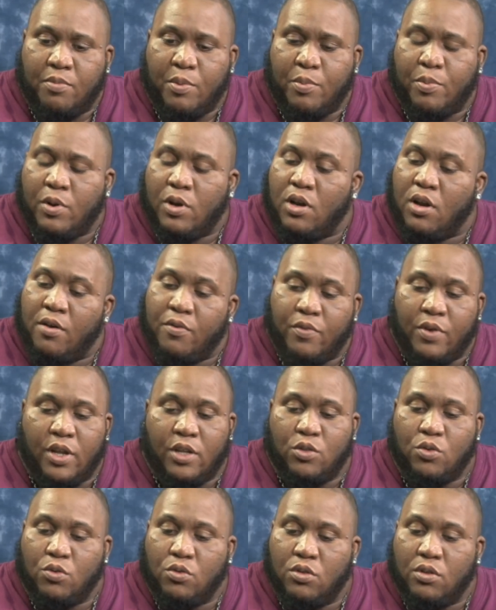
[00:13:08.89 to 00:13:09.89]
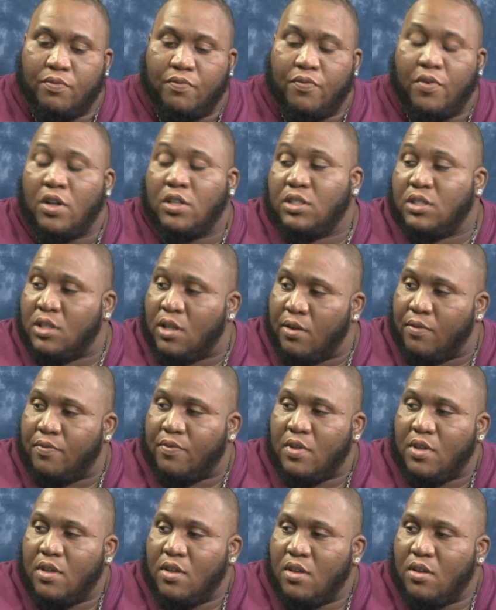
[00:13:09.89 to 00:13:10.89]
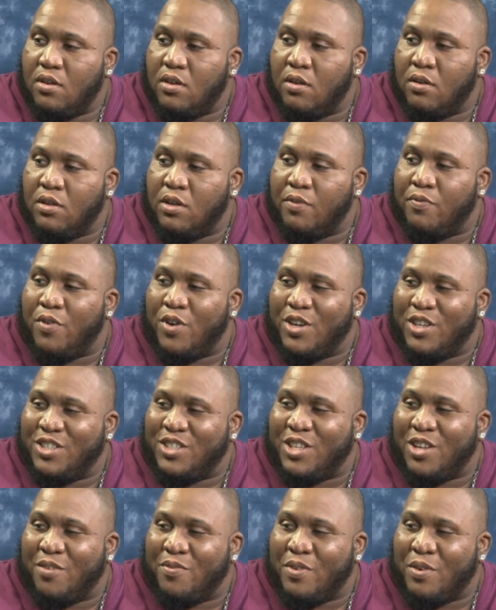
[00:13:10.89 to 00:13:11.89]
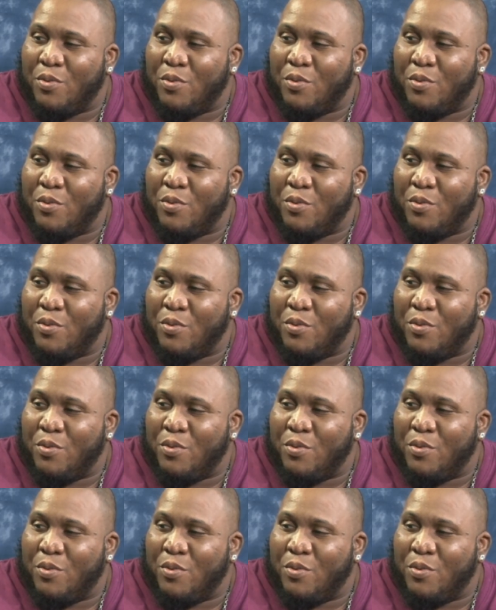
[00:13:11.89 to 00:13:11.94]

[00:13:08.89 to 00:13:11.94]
people love when I do the fun stuff, the funny stuff, and